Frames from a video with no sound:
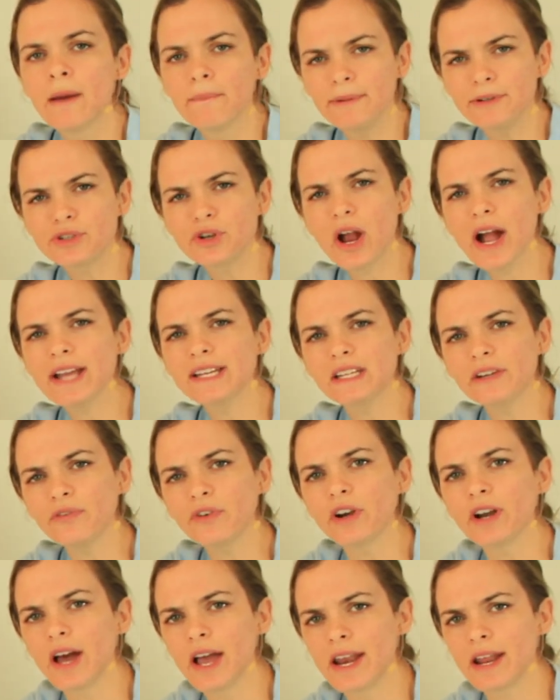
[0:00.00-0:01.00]
but try
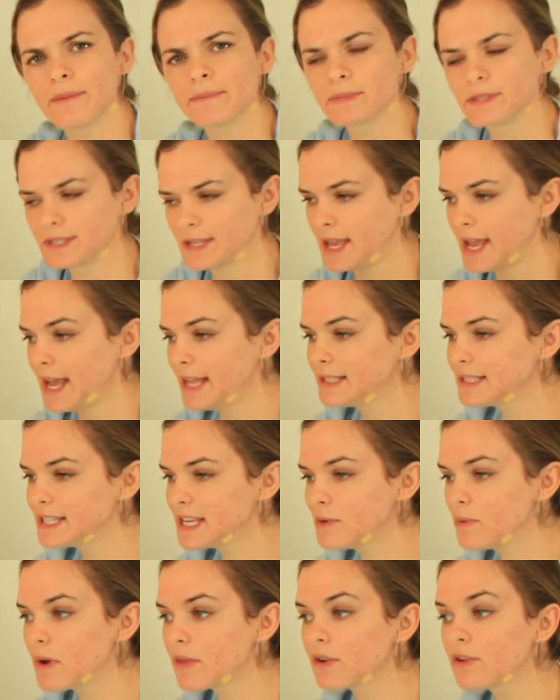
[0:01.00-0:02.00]
different items and
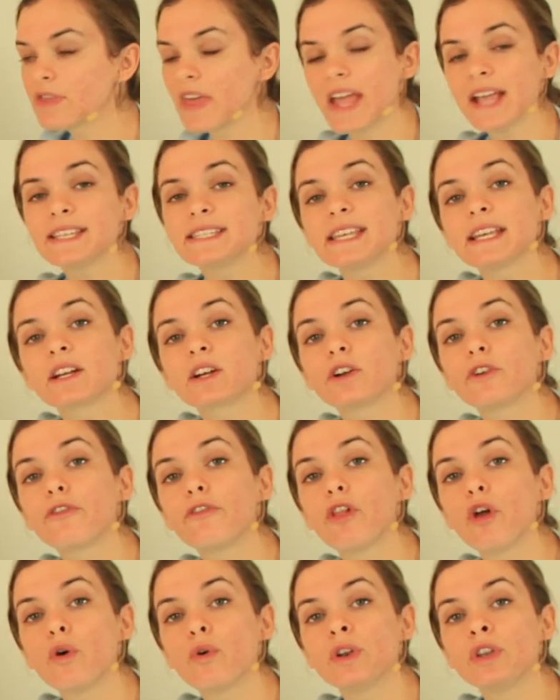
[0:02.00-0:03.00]
see whether they sink or
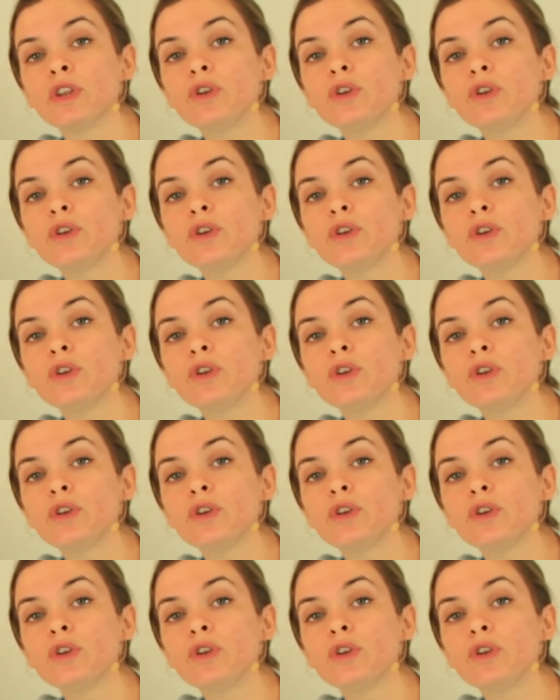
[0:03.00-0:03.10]
float,